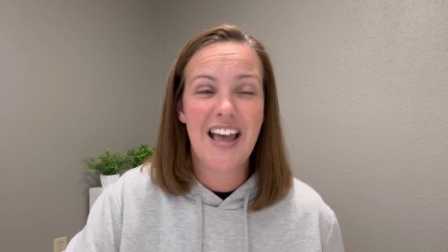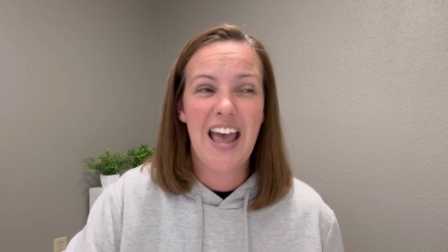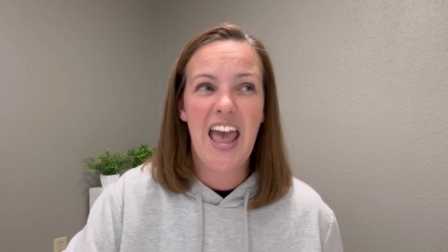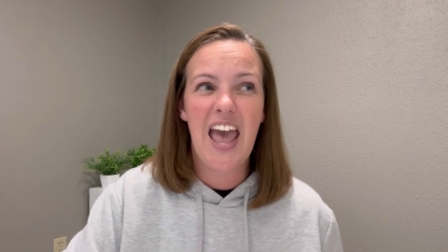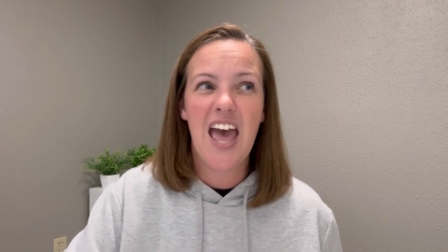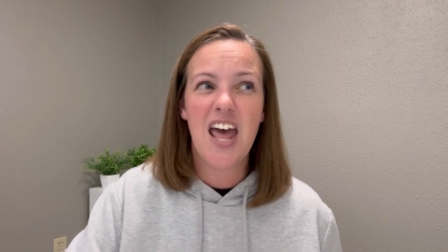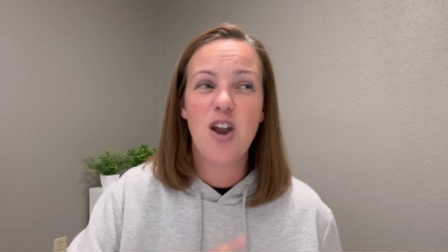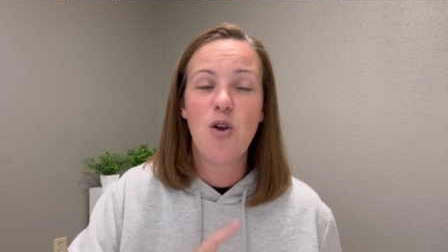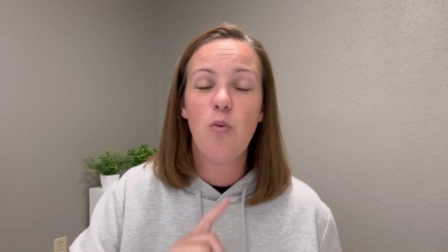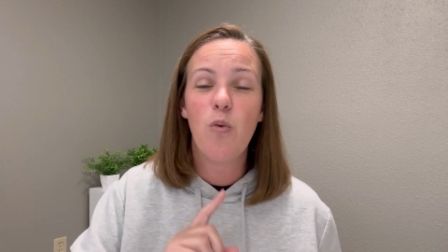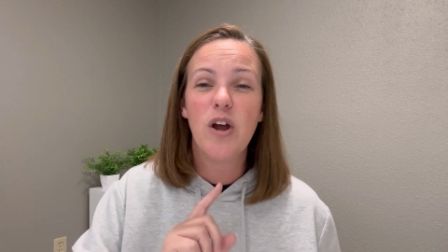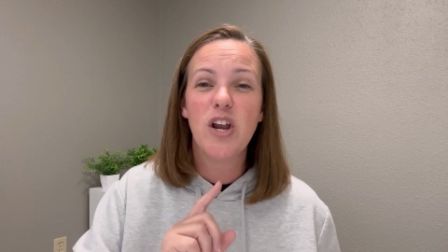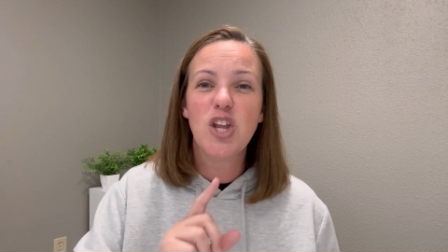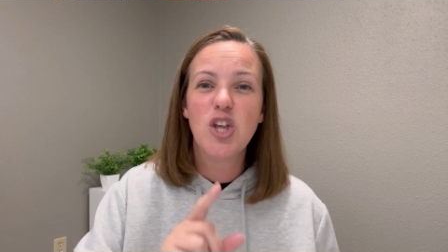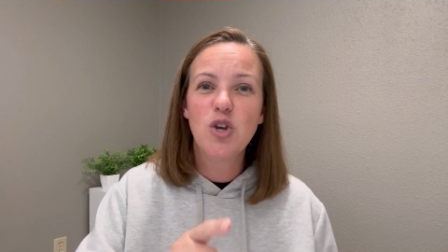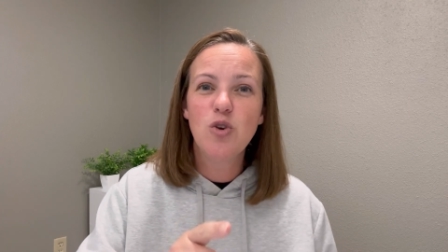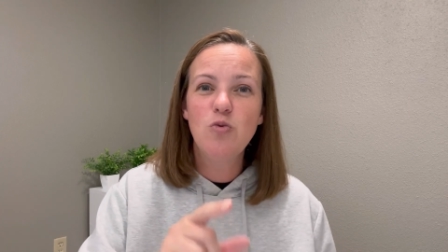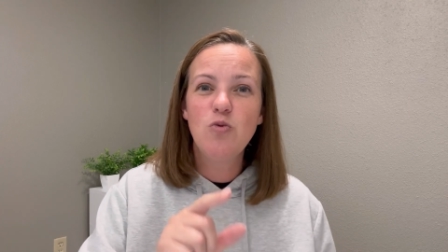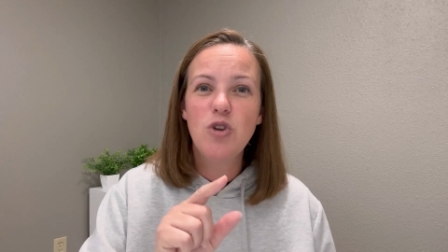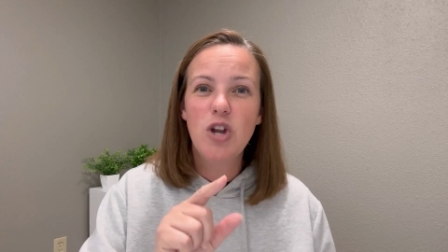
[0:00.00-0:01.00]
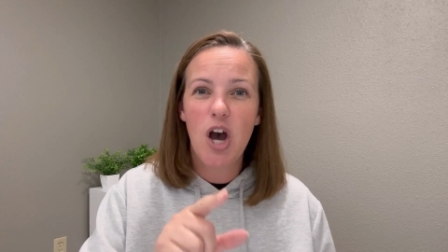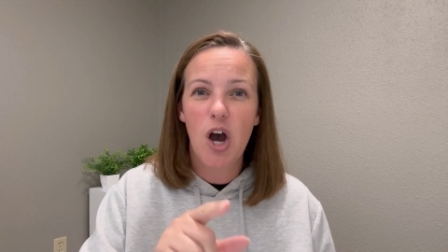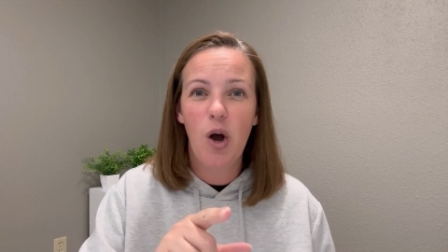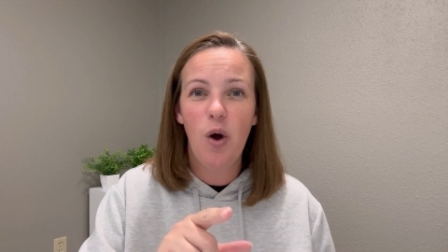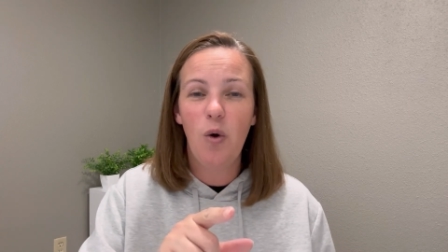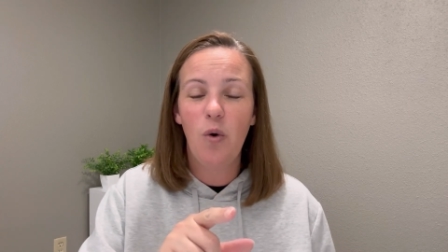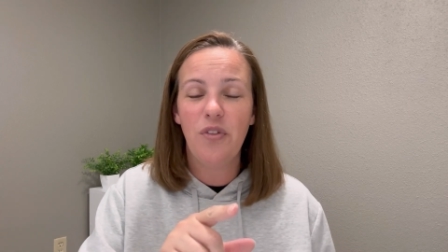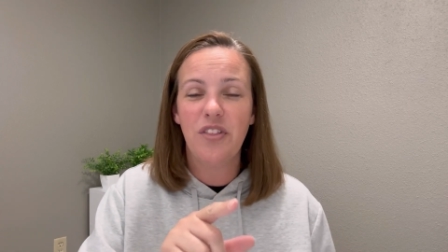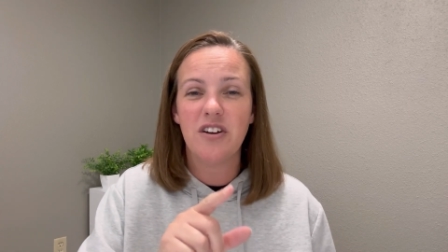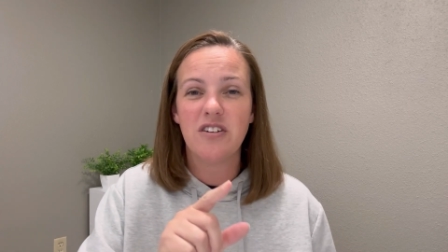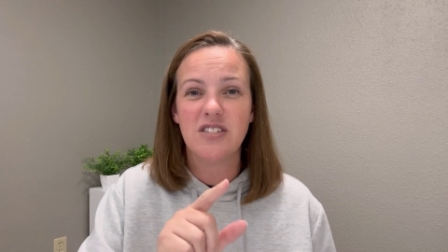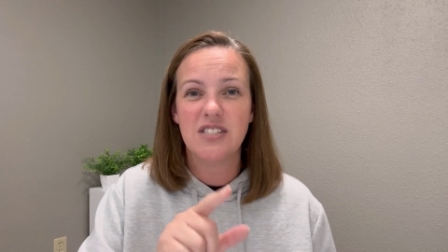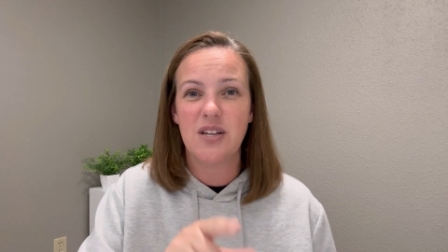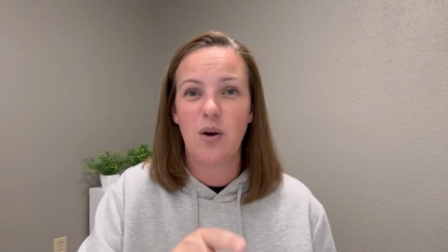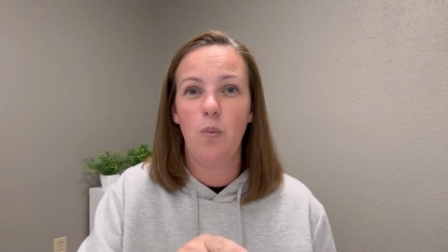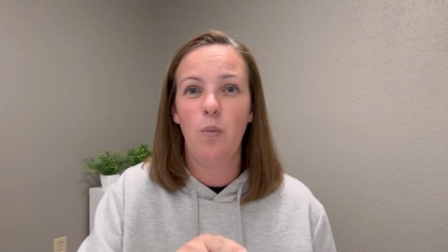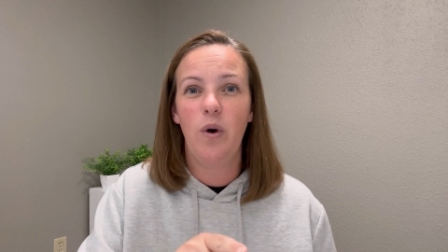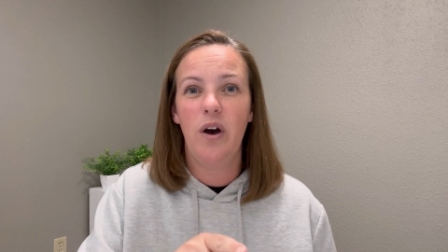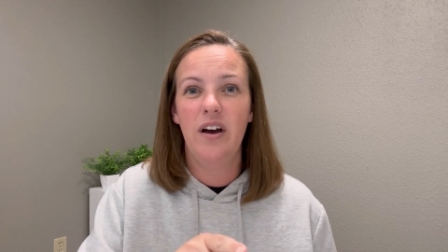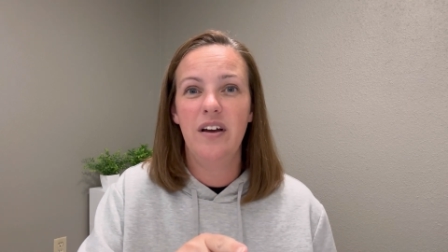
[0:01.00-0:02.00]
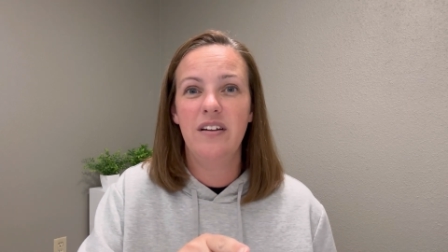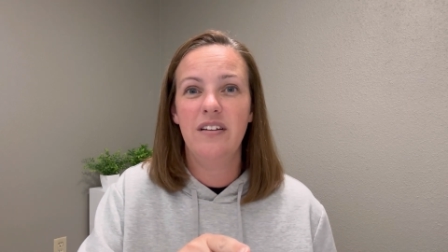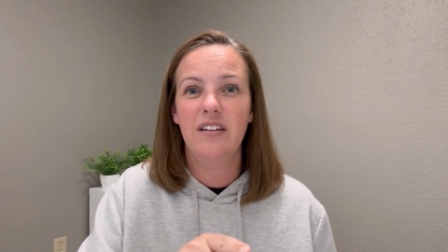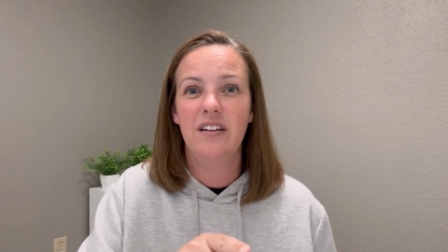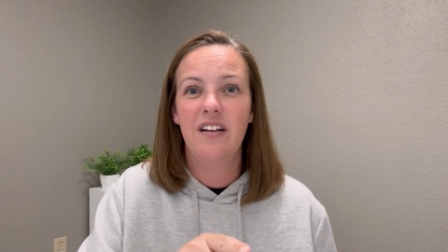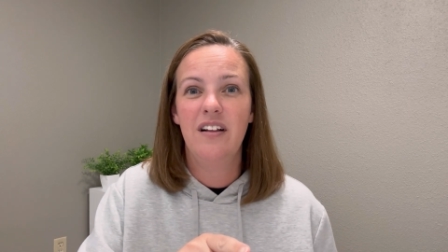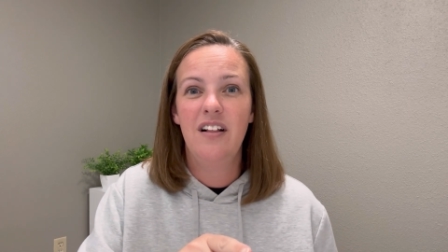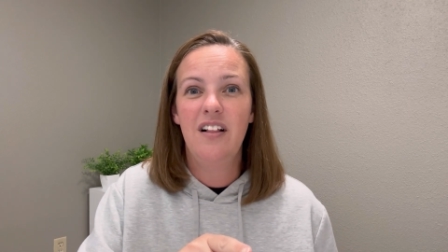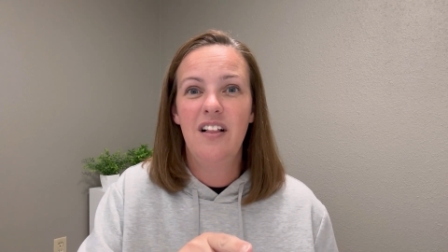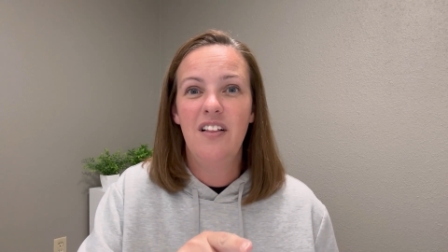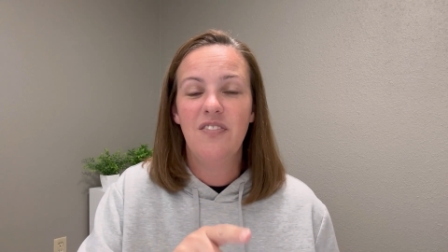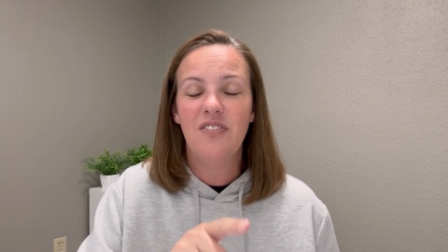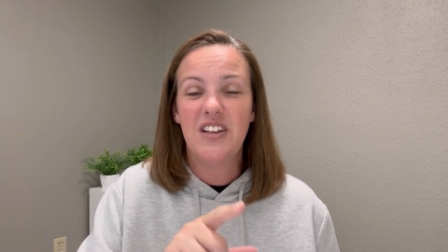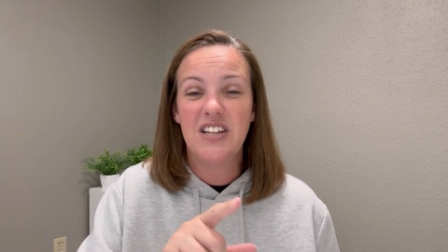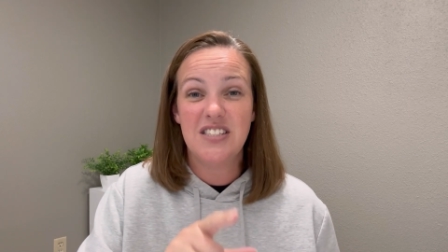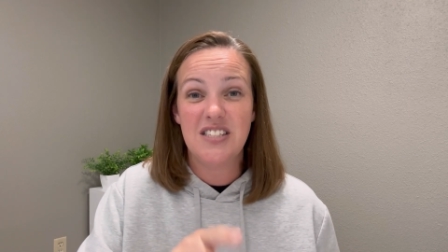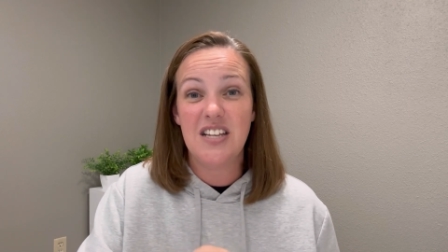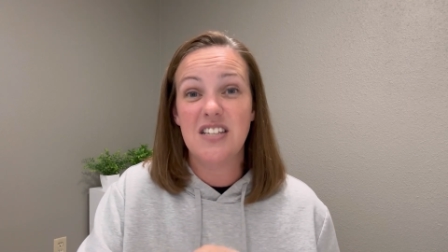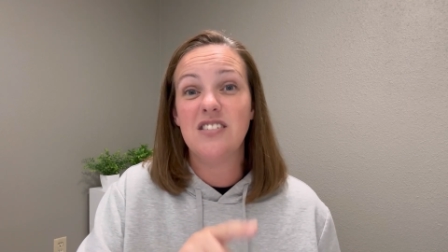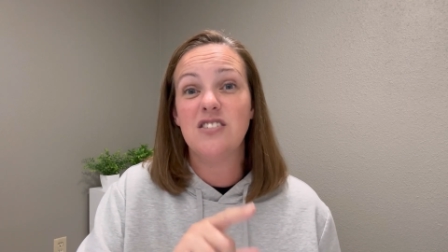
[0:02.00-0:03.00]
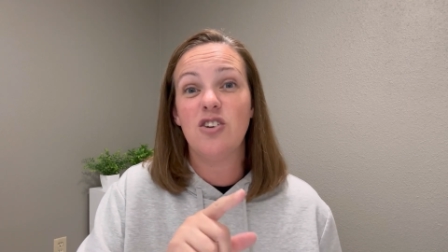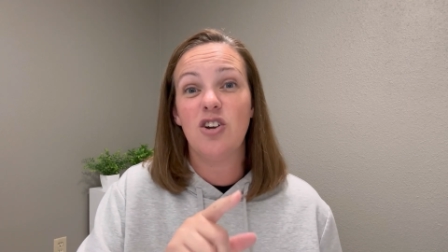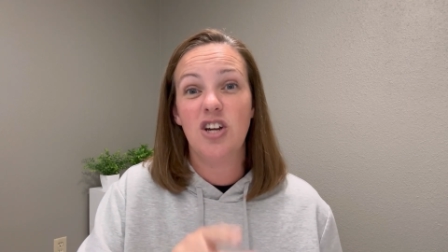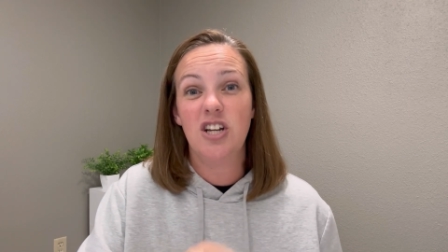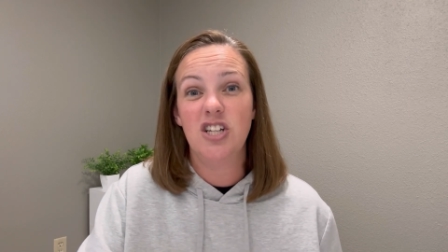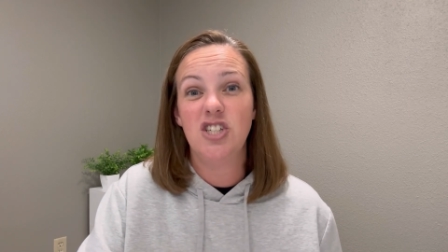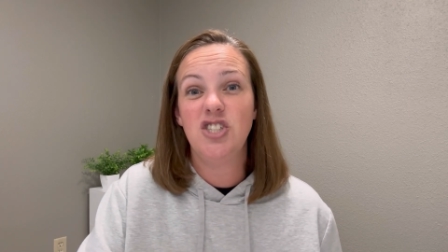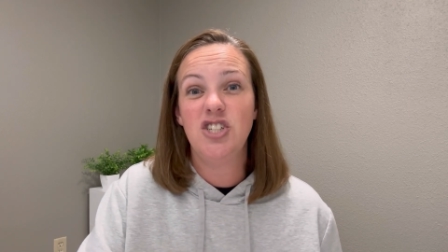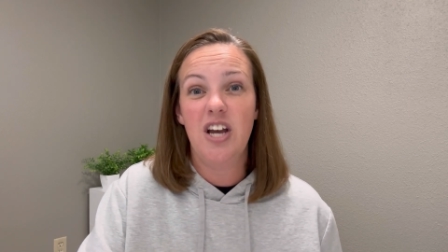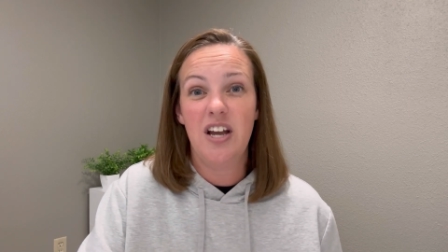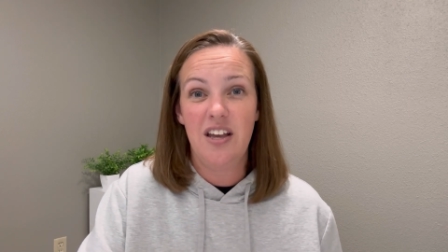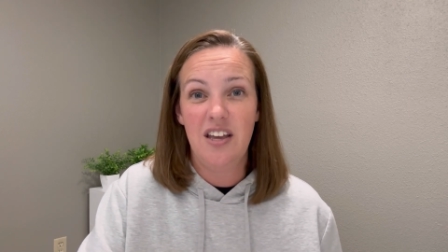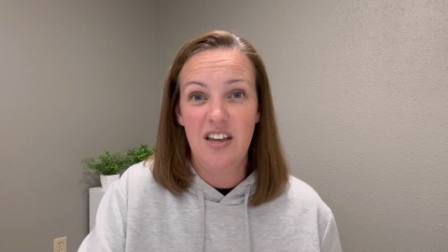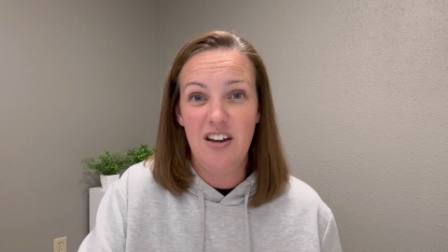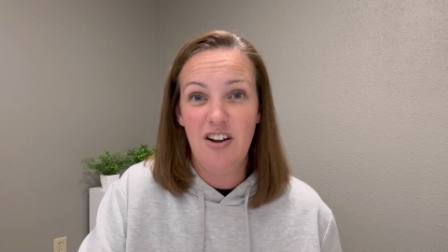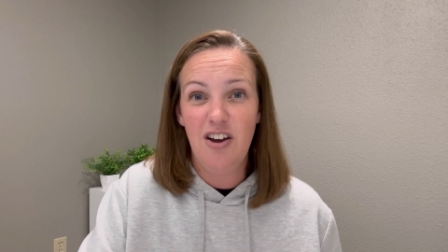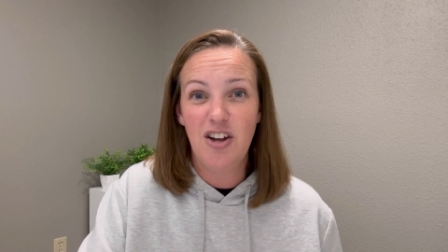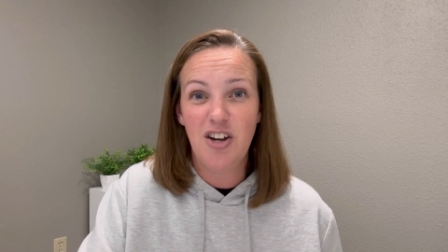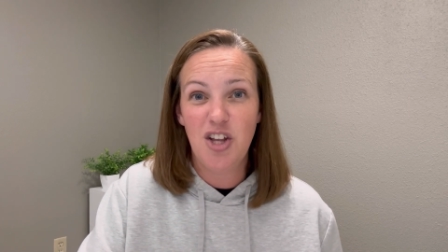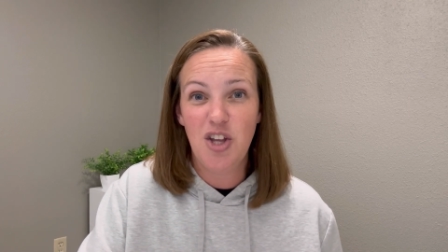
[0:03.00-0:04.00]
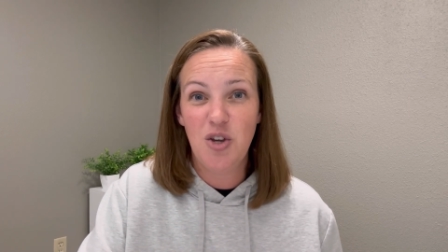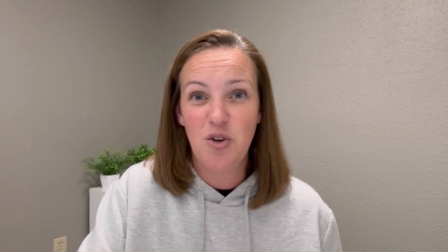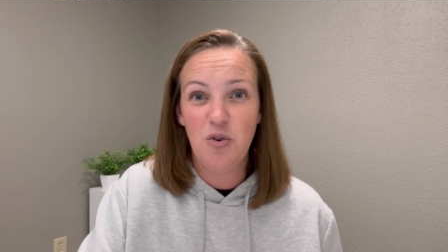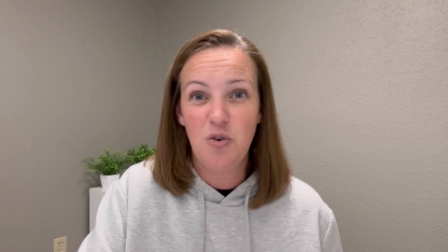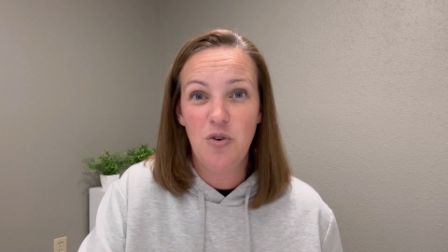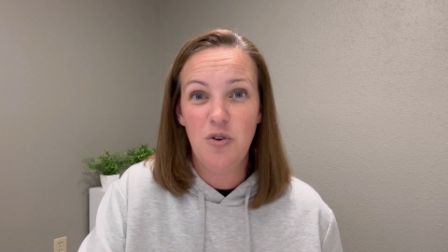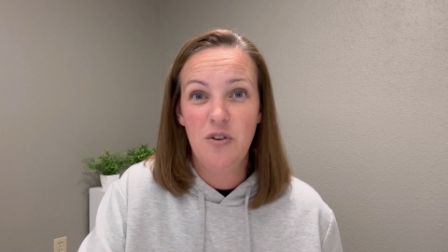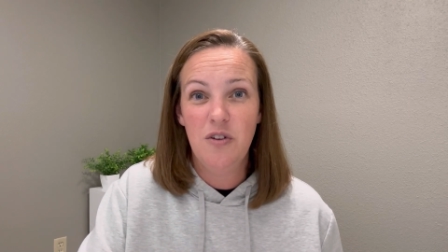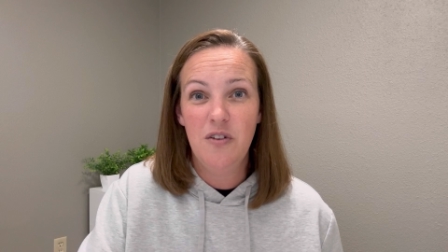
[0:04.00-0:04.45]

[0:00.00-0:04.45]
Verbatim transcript: And when you know there's someone that says they're going to check in on you,